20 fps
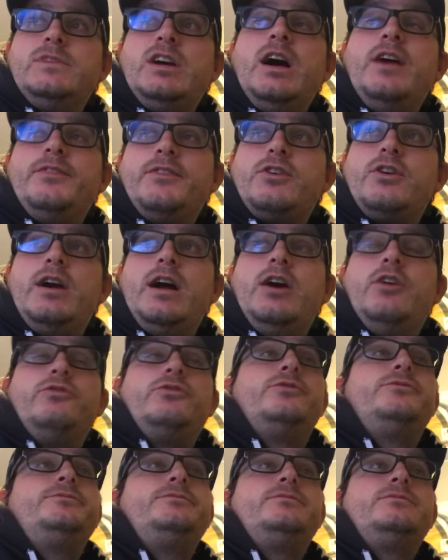on the
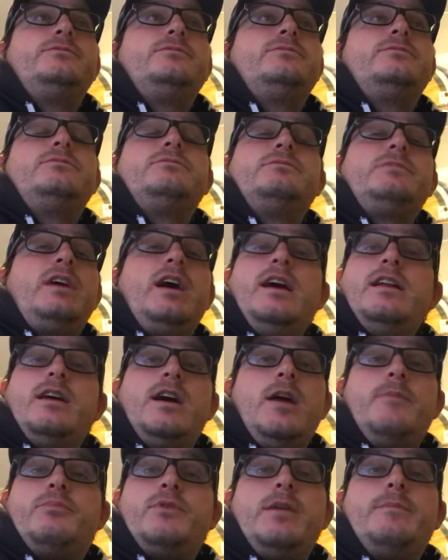ground, I'd
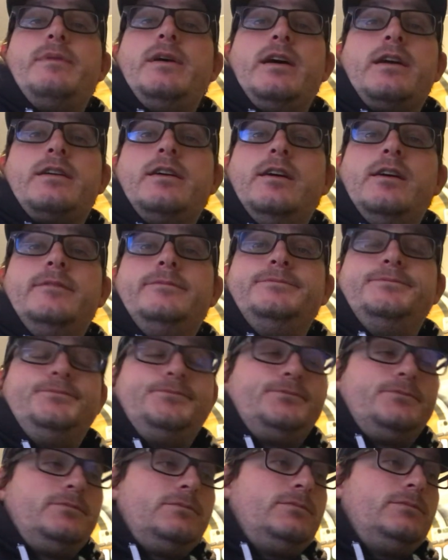hop right back up.
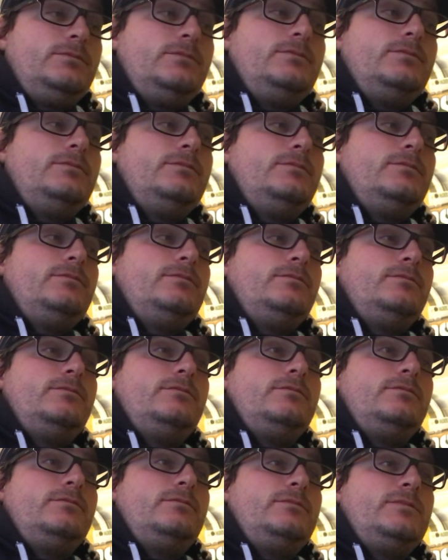
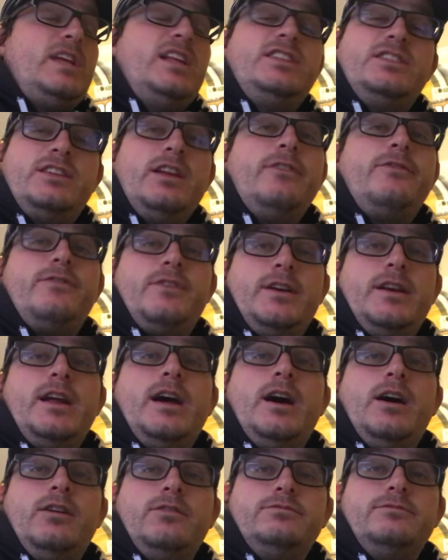It's different
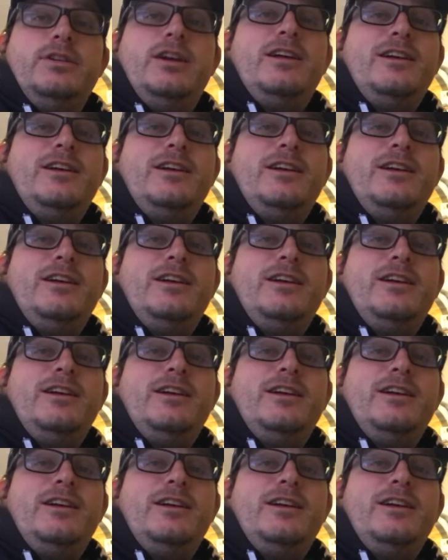now.